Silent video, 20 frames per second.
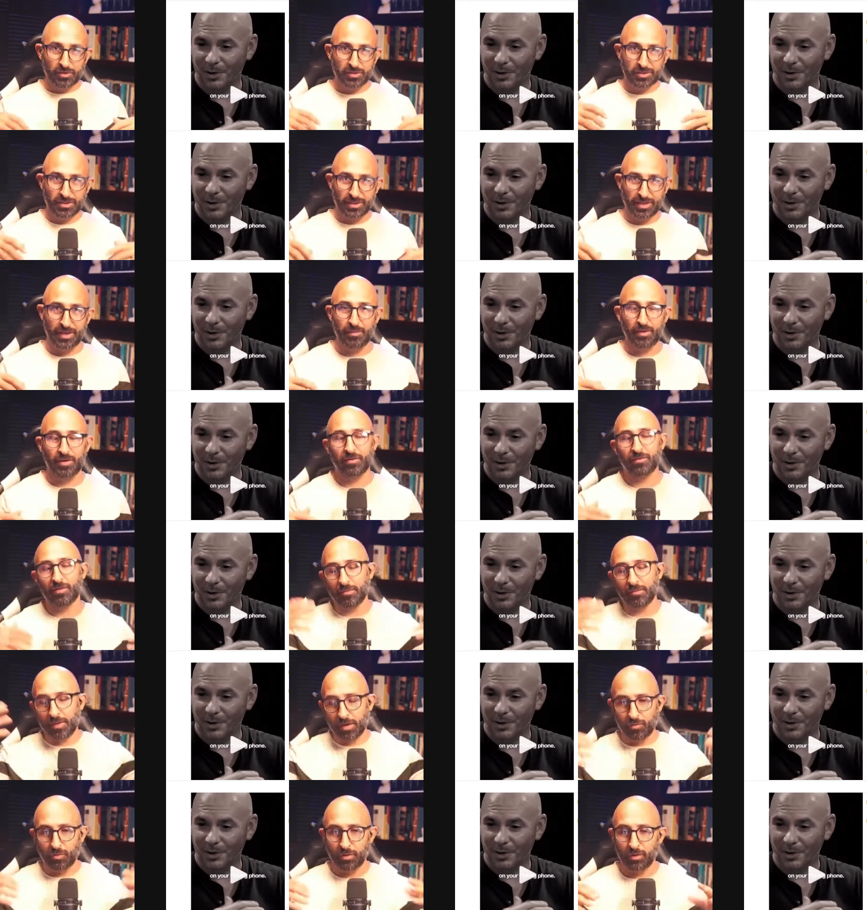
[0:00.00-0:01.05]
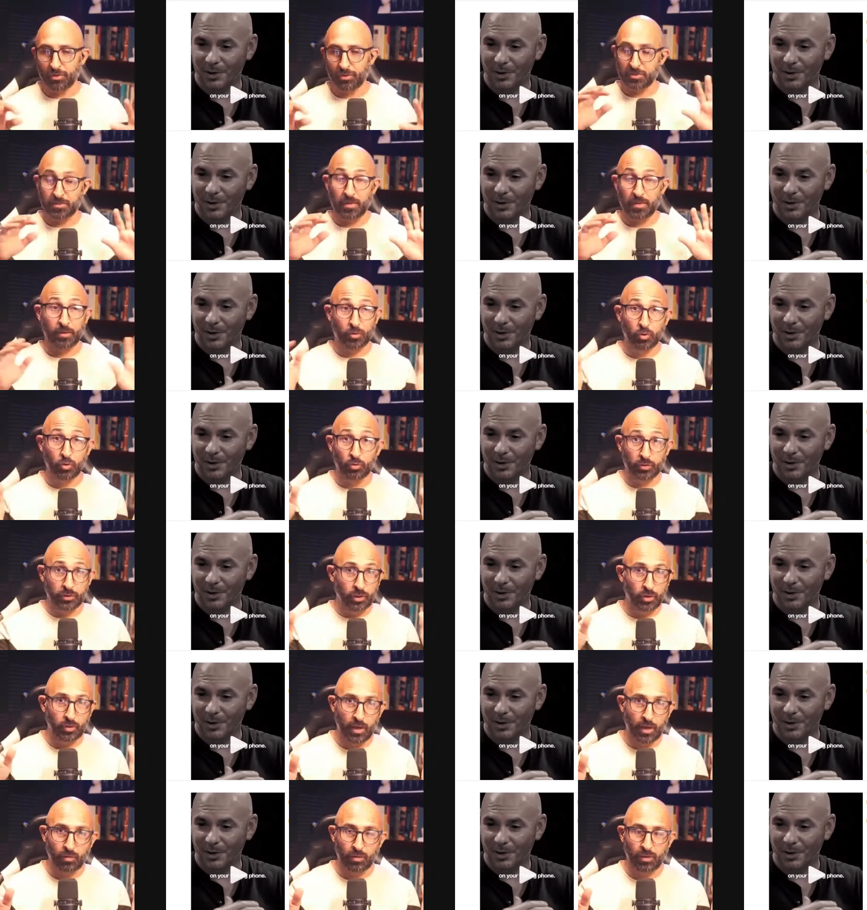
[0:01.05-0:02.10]
Speaker 1: claim is, I'm not a religious man. Cool, you're
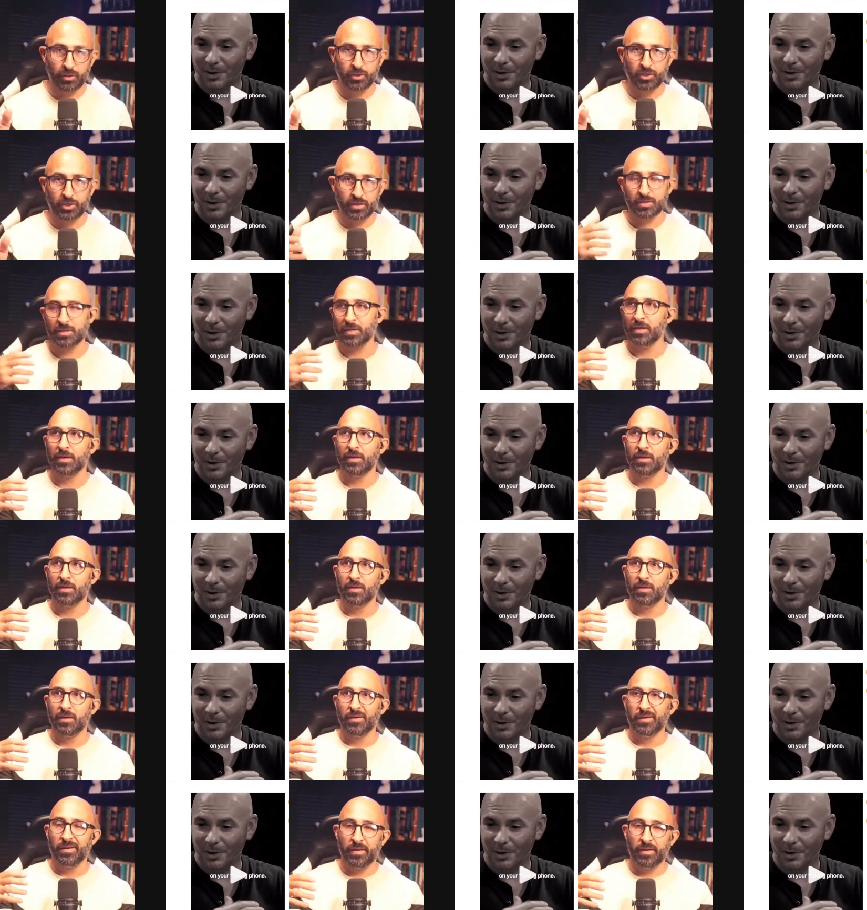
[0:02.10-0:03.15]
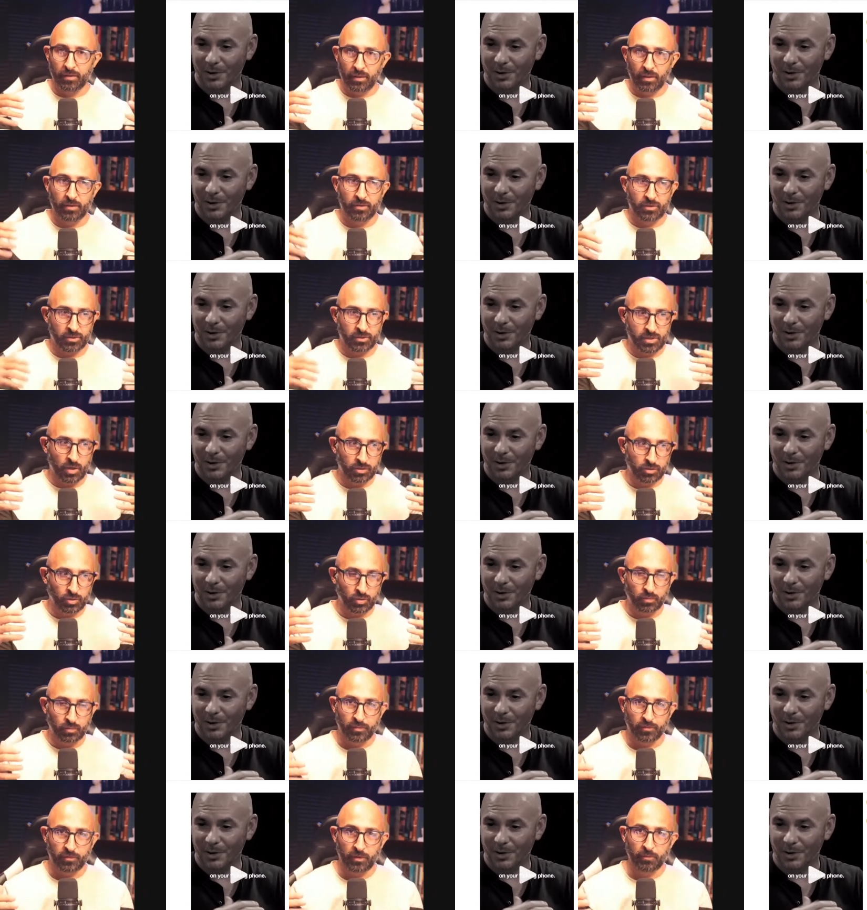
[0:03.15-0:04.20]
not religious. It, it just also
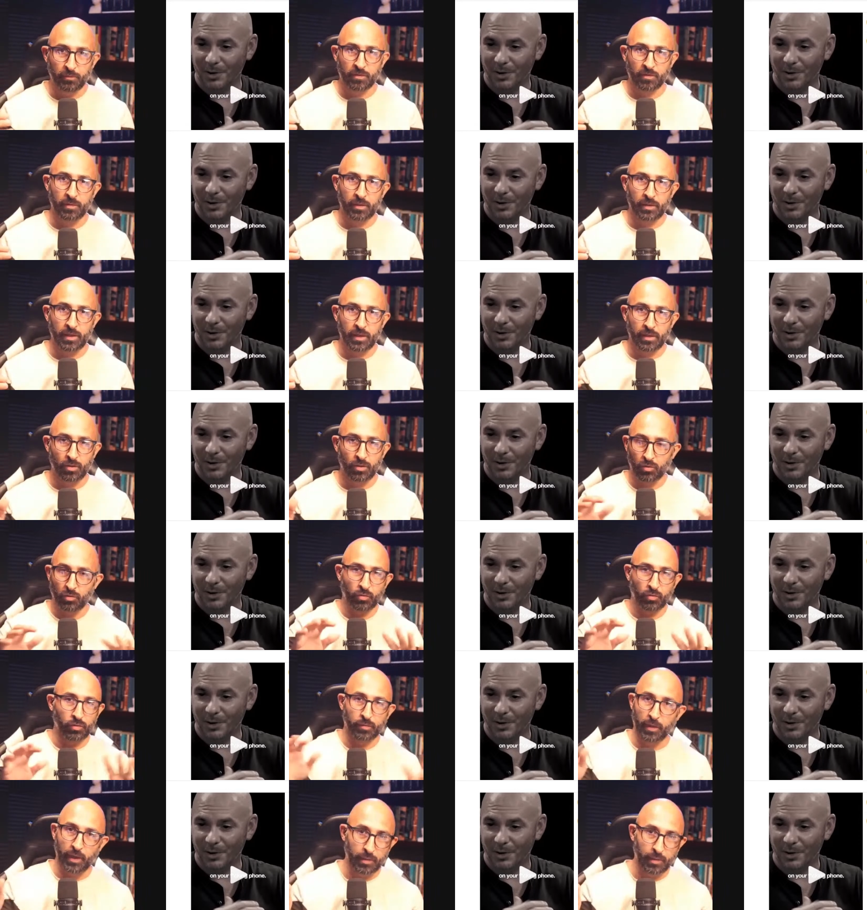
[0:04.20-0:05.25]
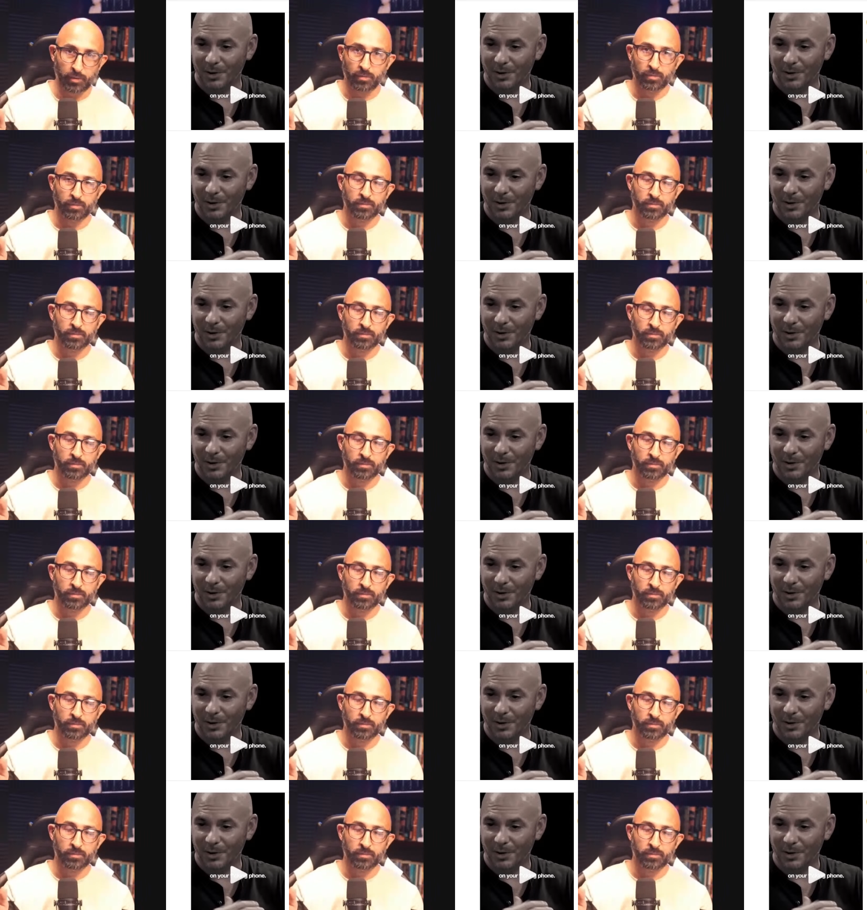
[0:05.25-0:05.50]
seems to me that you don't know the Bible.